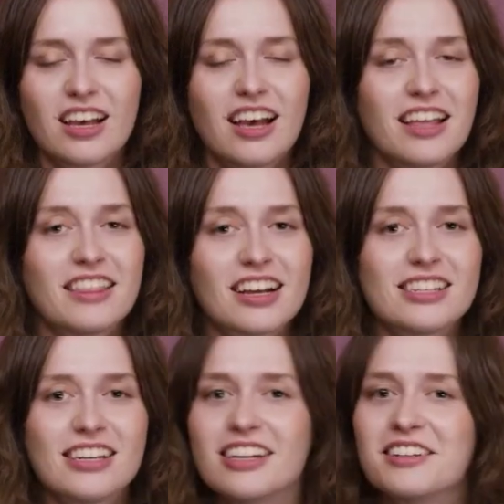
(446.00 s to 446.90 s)
And
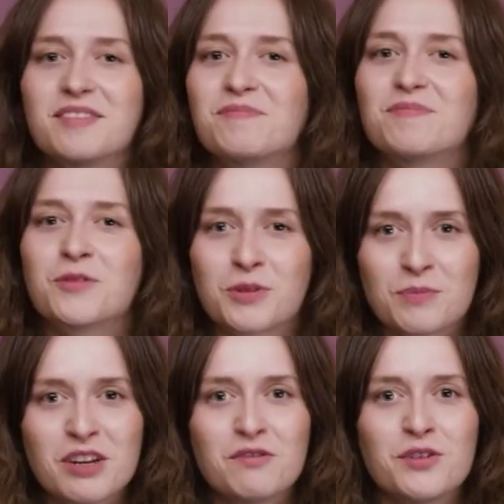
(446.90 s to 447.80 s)
that's it! With
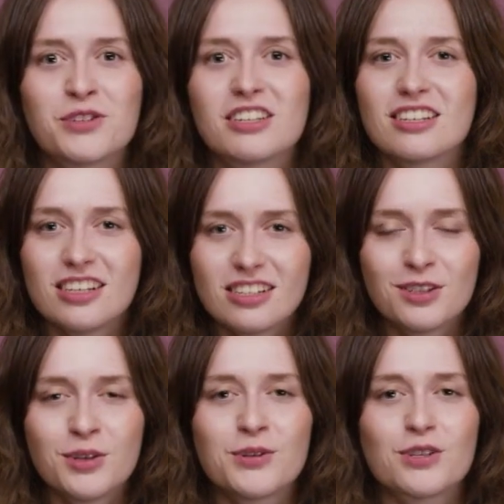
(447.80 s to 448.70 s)
MiniFuse's
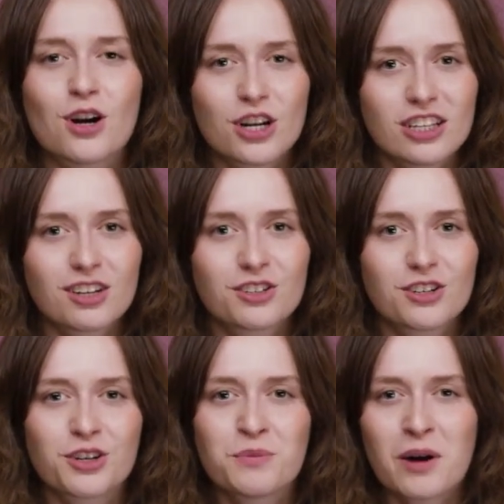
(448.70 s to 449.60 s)
easy-to-use
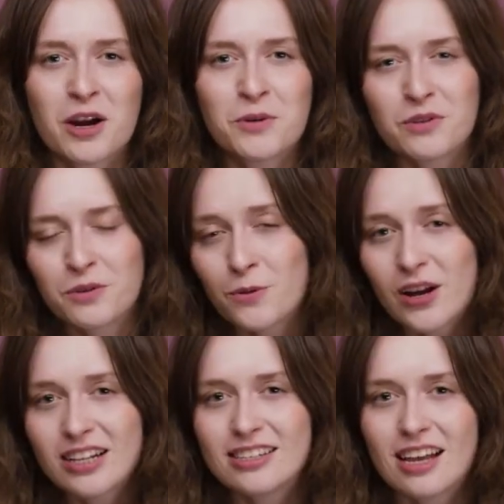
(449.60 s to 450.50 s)
architecture combined with
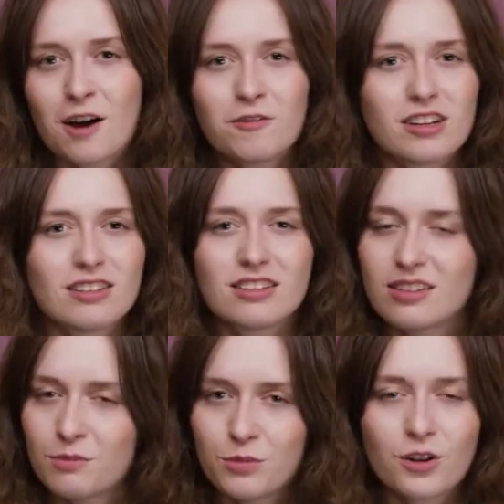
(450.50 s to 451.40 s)
great sound and
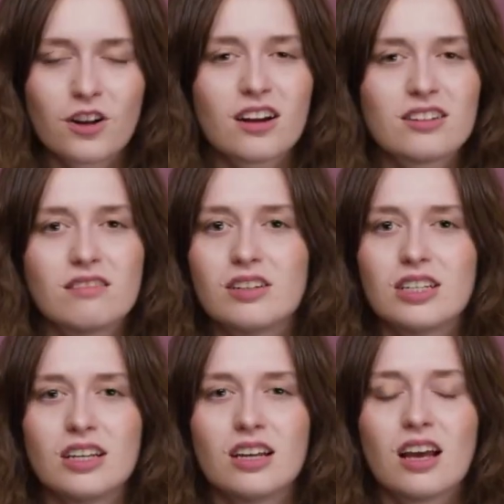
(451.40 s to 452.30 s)
simple
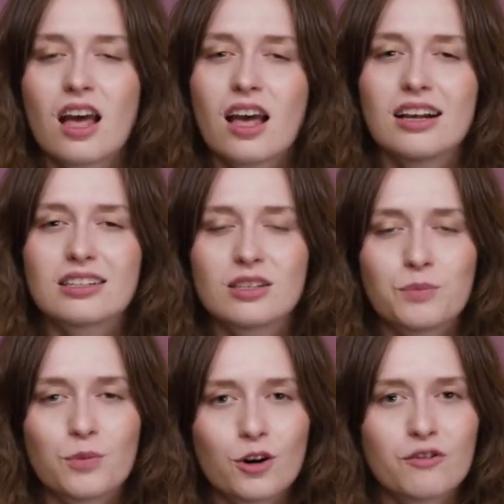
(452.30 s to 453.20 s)
connectivity, it's the
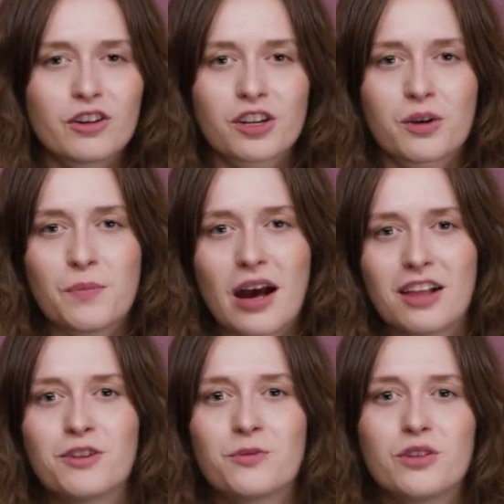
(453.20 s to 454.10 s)
perfect
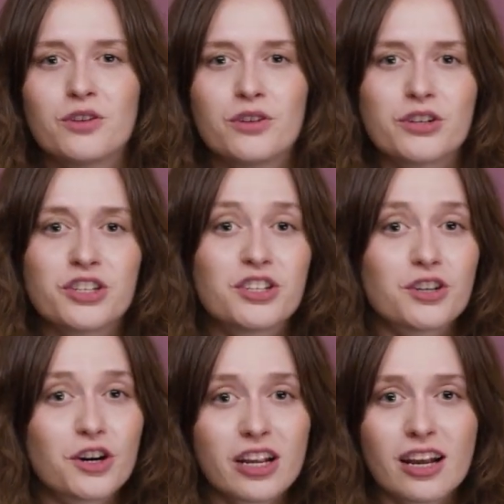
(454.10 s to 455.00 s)
companion whether you are
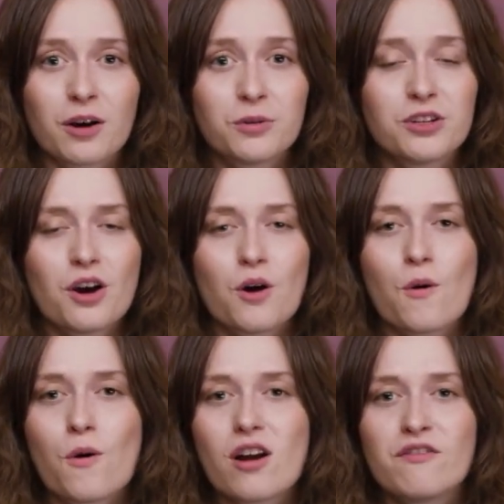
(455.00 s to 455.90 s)
starting out
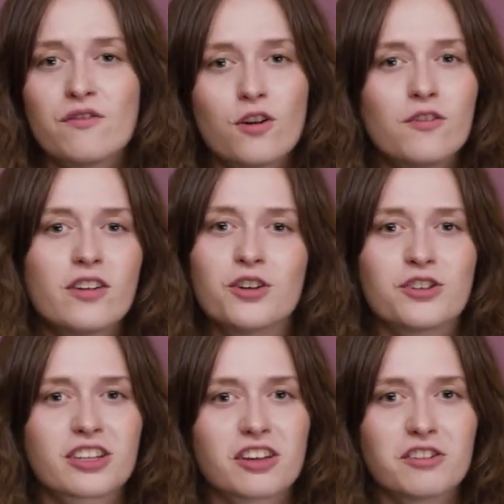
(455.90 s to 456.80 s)
or evolving your
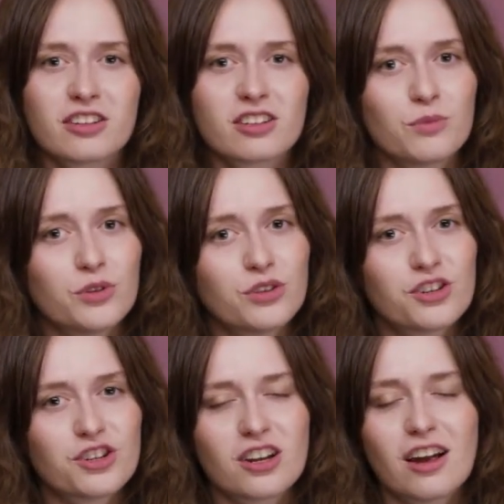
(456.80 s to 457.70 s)
skills as a
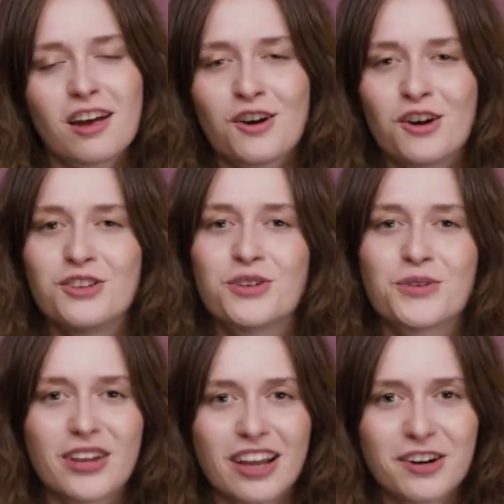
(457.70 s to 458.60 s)
musician and audio
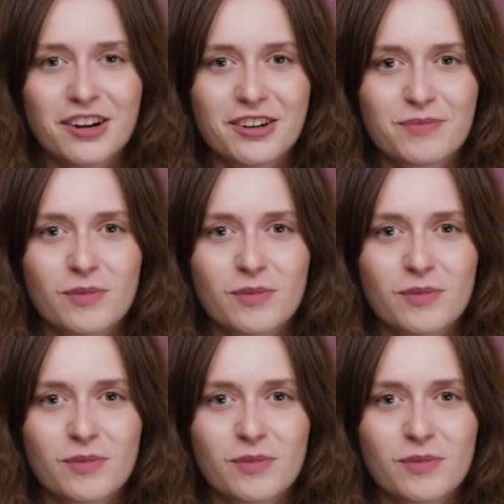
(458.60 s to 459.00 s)
creator.